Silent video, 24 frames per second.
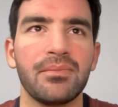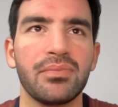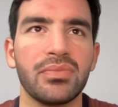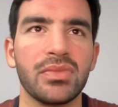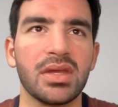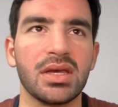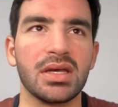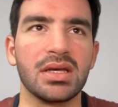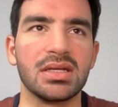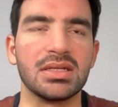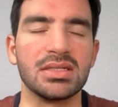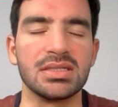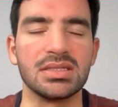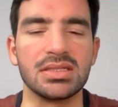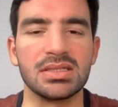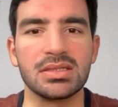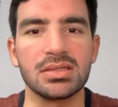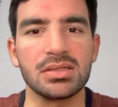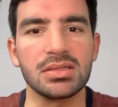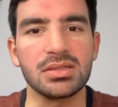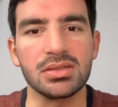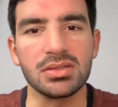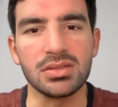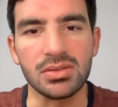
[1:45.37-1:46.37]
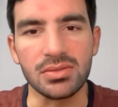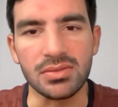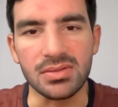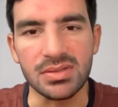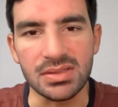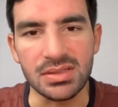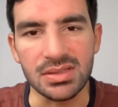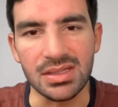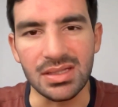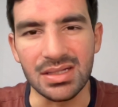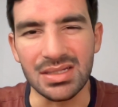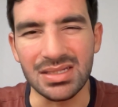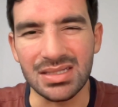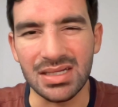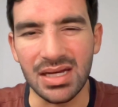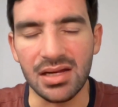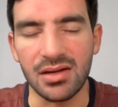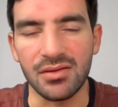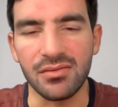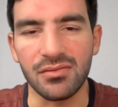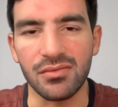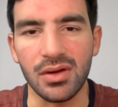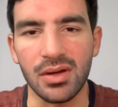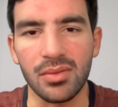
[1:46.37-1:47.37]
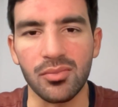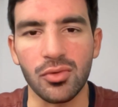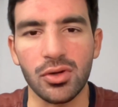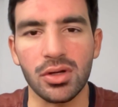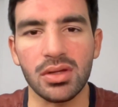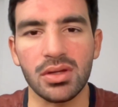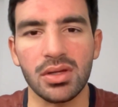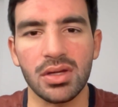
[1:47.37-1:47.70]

is use this kind of framework